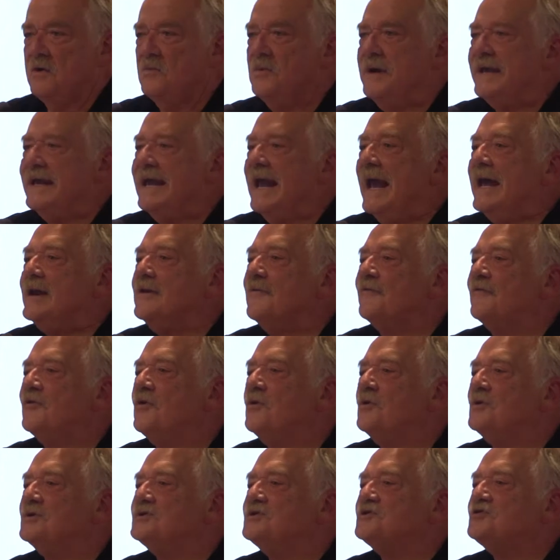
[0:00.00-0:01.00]
We can, of
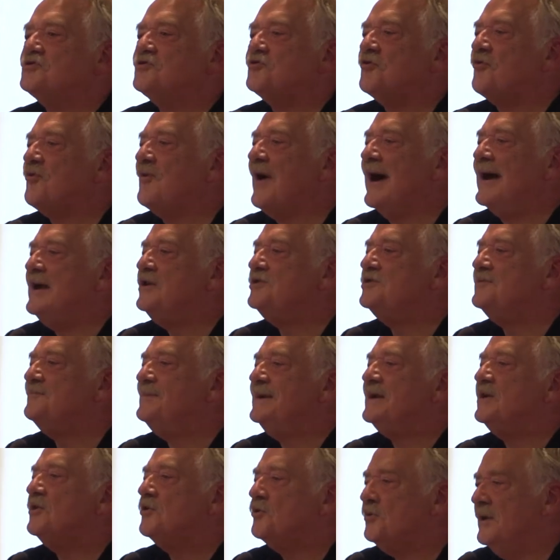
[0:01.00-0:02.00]
course, try to
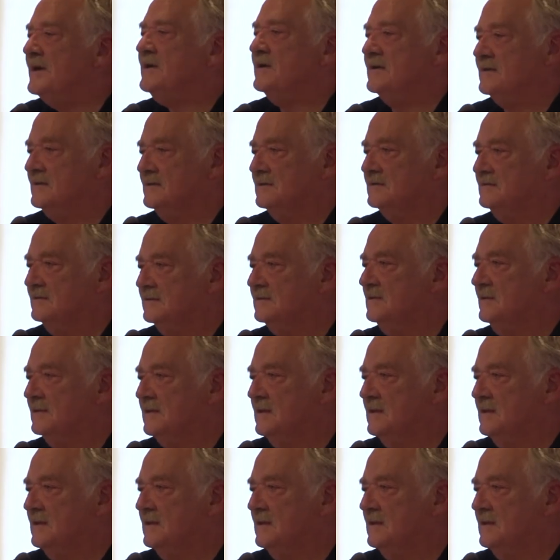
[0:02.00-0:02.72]
be critical,